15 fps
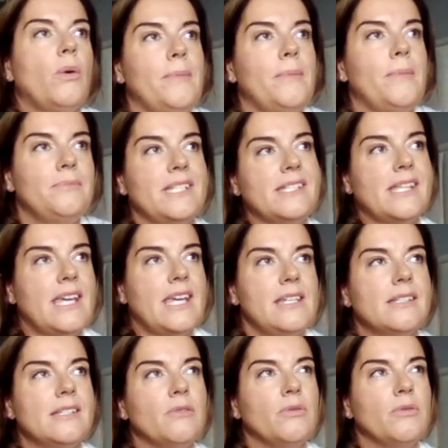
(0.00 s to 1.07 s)
made me
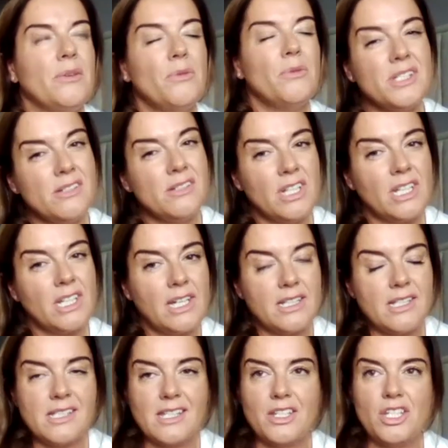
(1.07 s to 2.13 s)
decide? It wasn't really
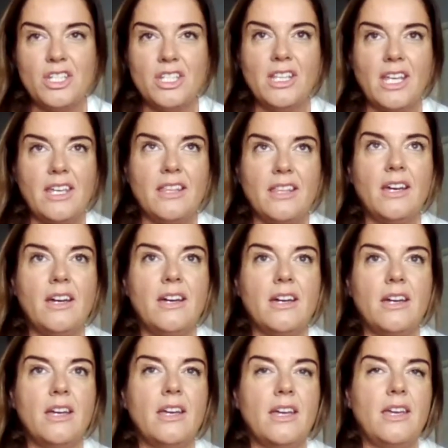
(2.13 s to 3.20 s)
a decision like
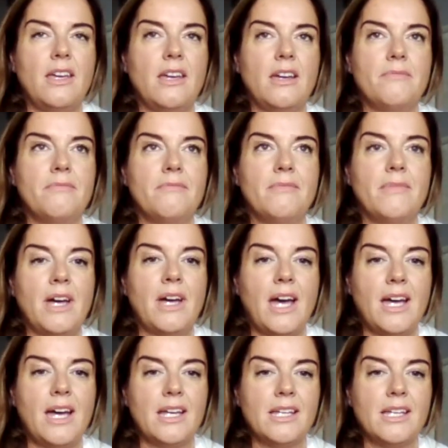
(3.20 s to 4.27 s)
that. I